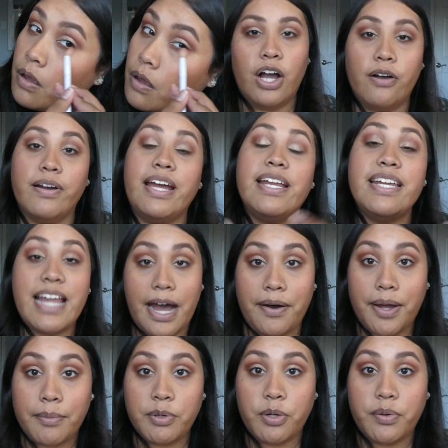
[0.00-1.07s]
Okay, now
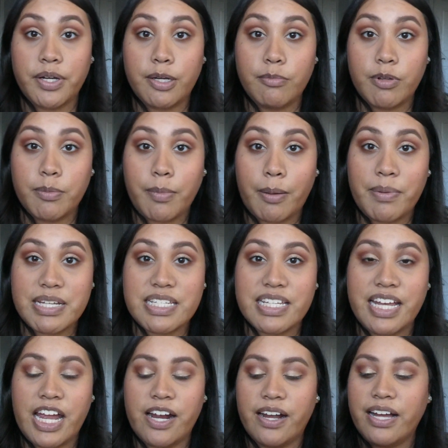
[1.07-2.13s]
I'm going in with my
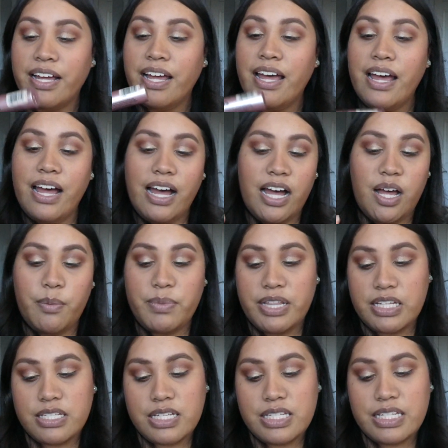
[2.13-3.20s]
mascara.
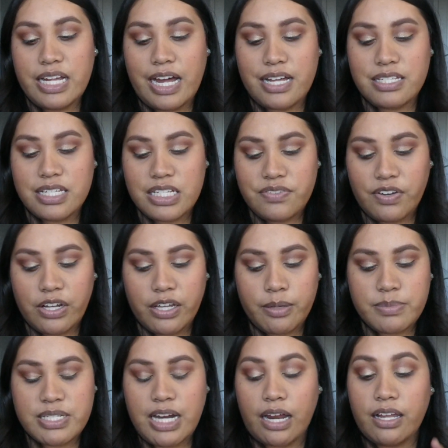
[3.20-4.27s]
This is the Essence Volume
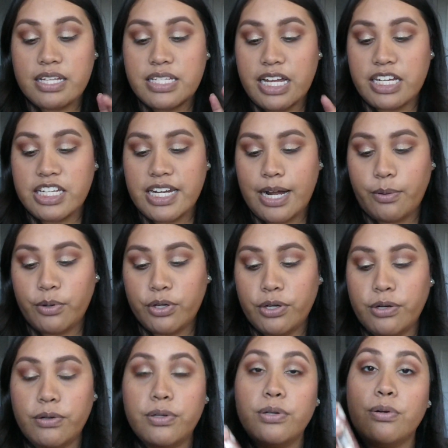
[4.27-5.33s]
Stylist 18-Hour
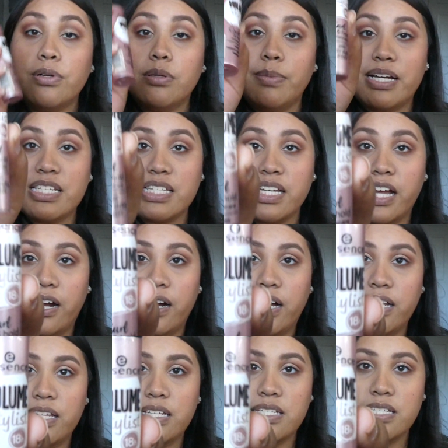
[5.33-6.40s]
Curl and Hold Mascara.
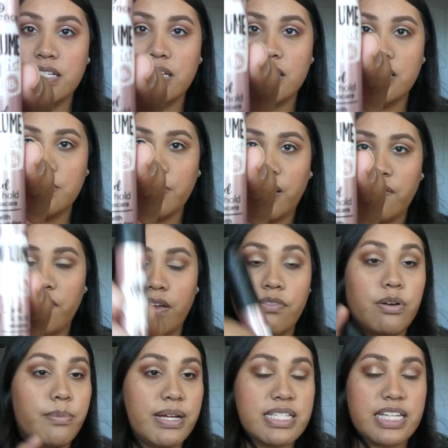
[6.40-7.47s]
This is my
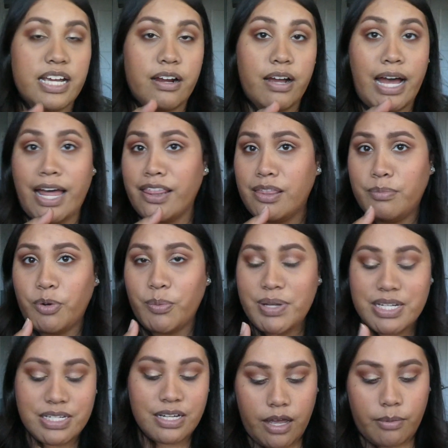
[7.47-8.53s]
favorite mascara at the
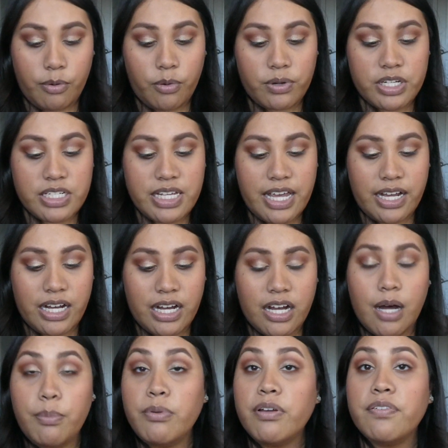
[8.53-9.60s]
moment. I'm going to take a
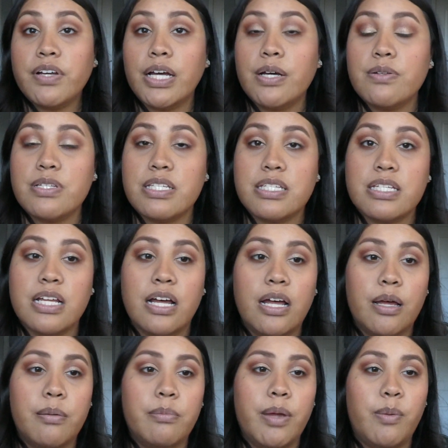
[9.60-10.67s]
couple of coats,
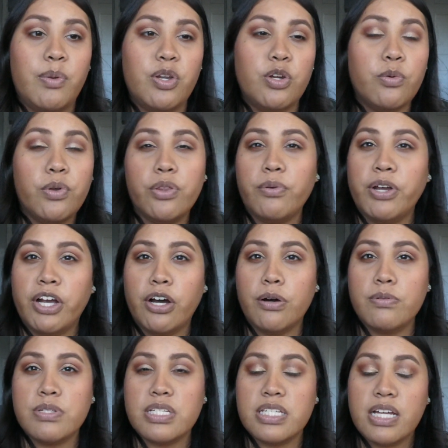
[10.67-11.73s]
maybe 2 or 3
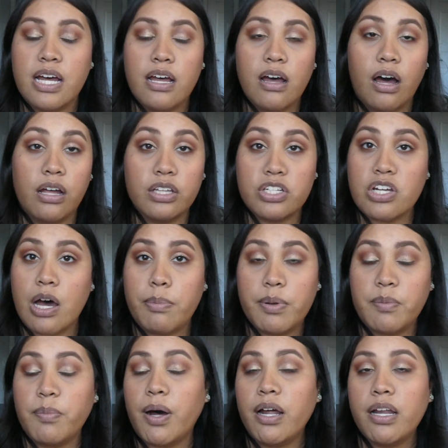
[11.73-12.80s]
coats on the top
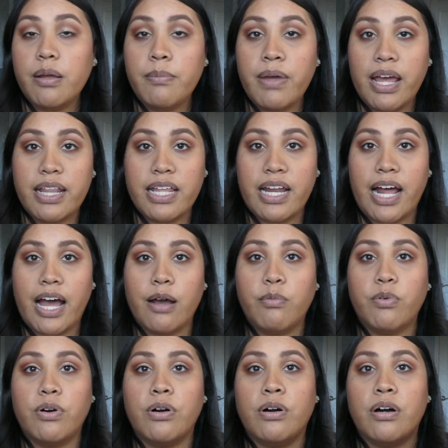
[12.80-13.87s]
and bottom, and then I
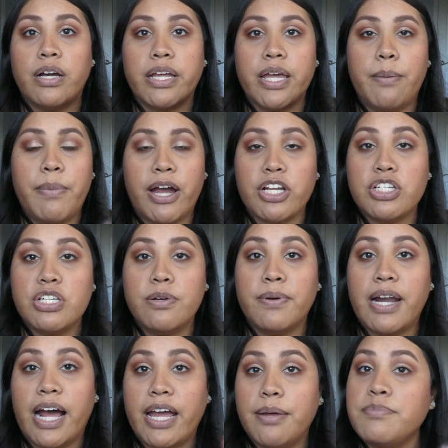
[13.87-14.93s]
will get back to you when
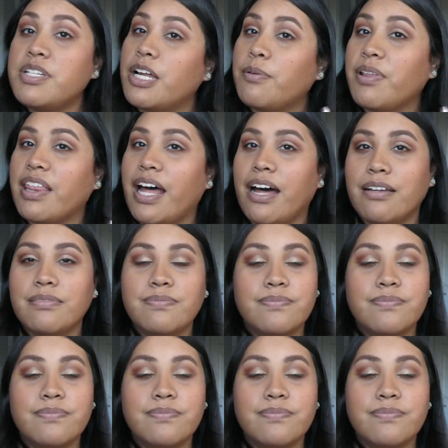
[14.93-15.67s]
I am done with that.